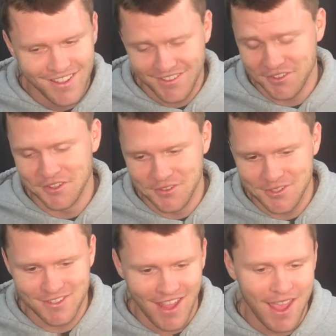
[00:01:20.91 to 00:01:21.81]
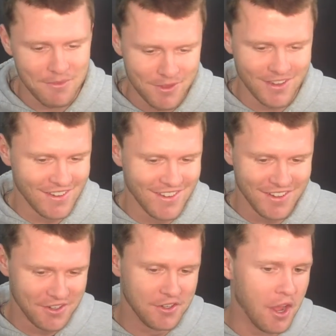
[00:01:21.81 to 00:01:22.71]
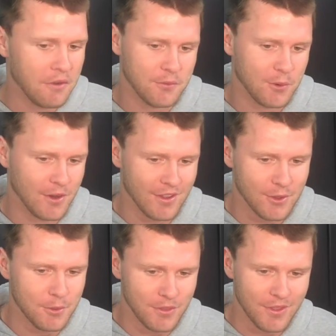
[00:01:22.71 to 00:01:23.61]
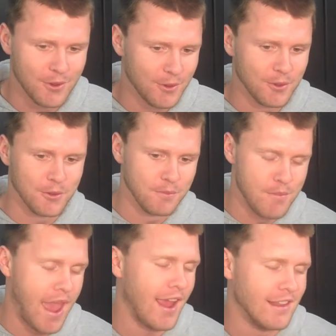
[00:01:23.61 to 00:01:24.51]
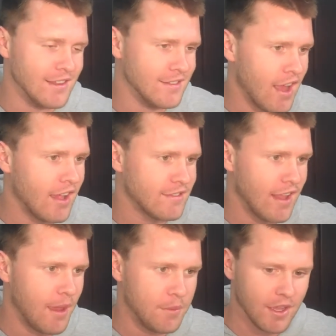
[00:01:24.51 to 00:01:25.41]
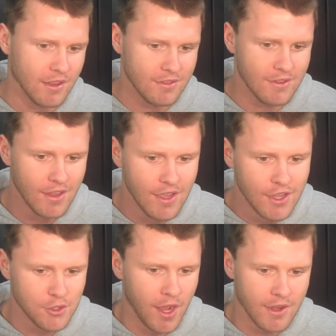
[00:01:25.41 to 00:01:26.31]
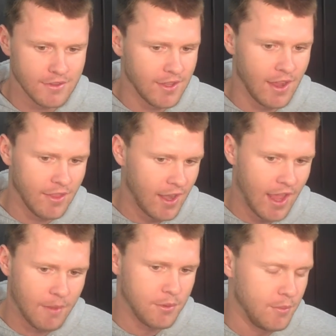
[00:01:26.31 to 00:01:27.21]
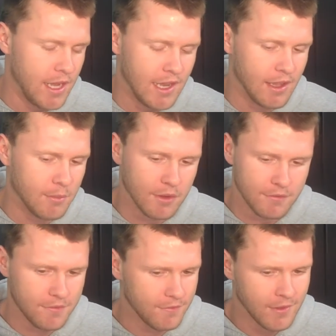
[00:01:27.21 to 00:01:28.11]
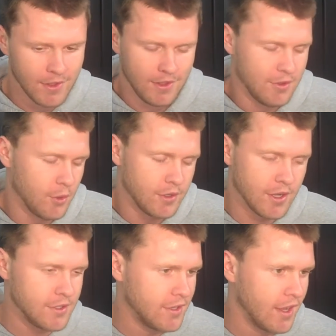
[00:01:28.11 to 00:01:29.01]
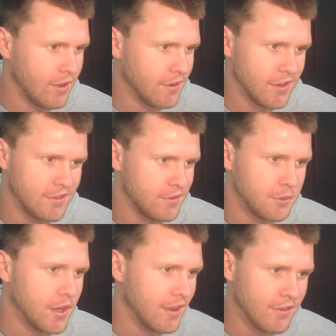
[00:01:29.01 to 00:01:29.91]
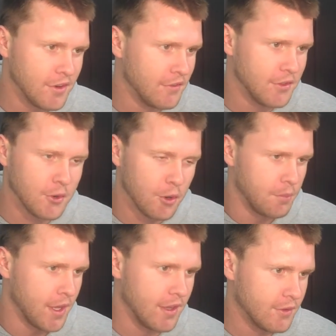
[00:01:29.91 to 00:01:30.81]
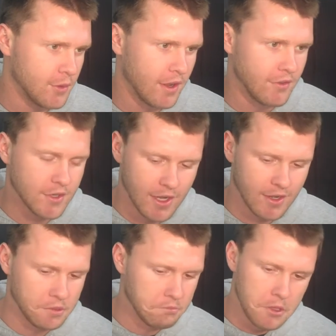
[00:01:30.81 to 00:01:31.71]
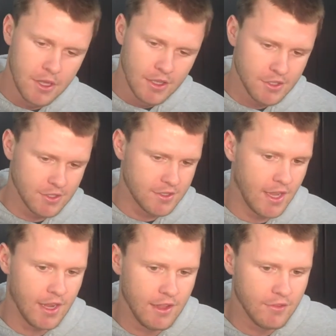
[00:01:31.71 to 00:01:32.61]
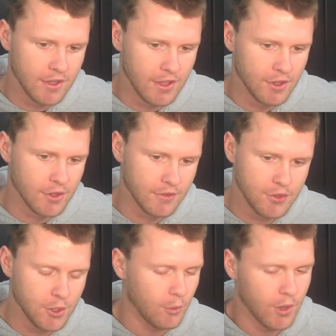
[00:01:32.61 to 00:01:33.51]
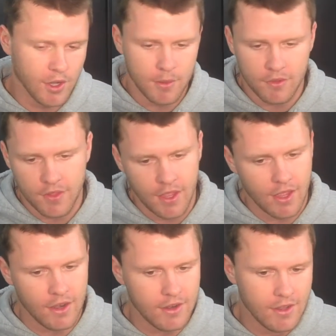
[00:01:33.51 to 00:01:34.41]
well, if you snap, then you're done for. The whole the whole battle is not snapping. It's trying to stay in that happy medium of throw a touchdown, it's whatever. If you throw a pick, it's whatever. Kind of just stay an even keel. If you start worrying about that,